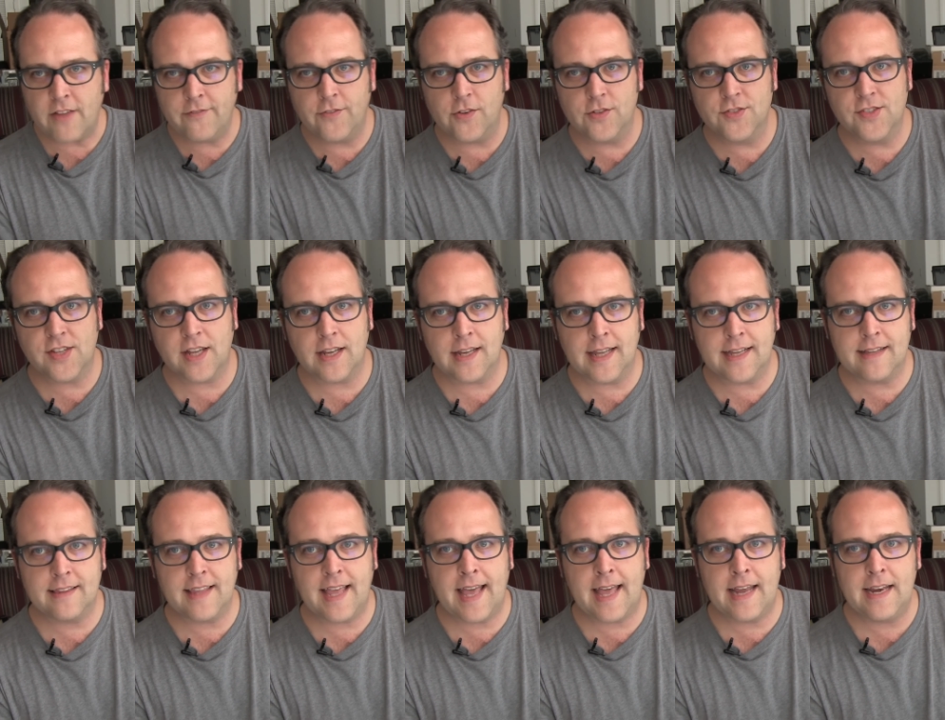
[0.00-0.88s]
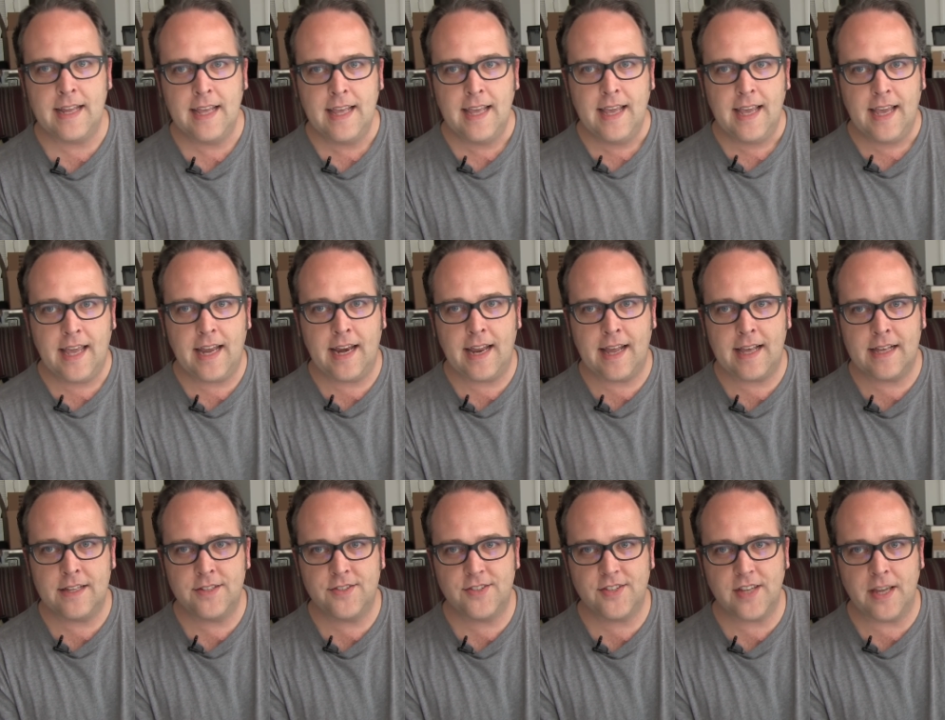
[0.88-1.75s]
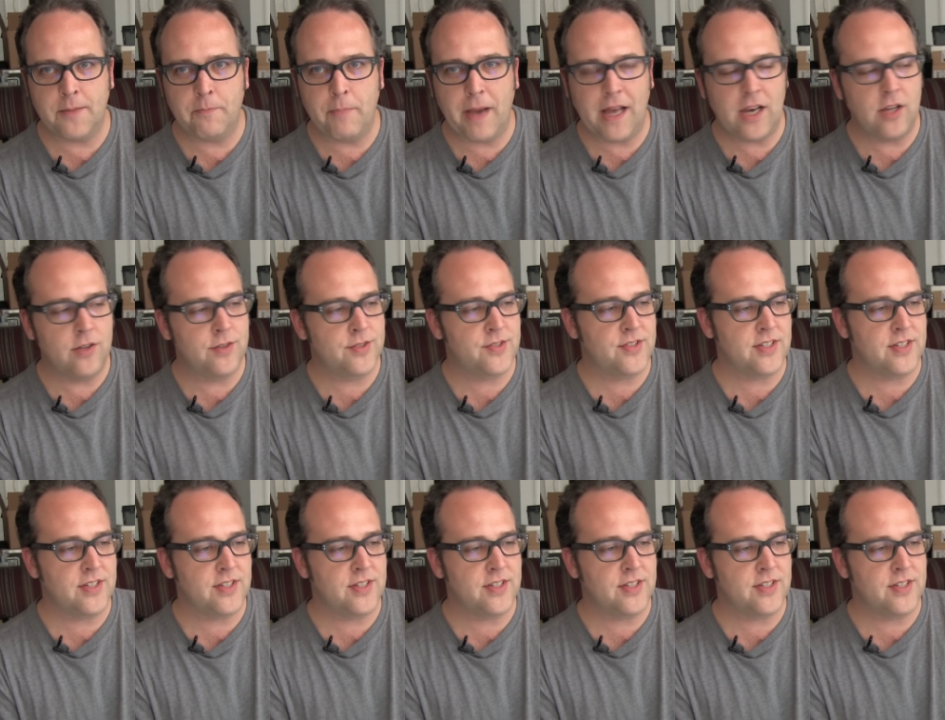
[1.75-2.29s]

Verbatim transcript: folds out like that, and it has a bellows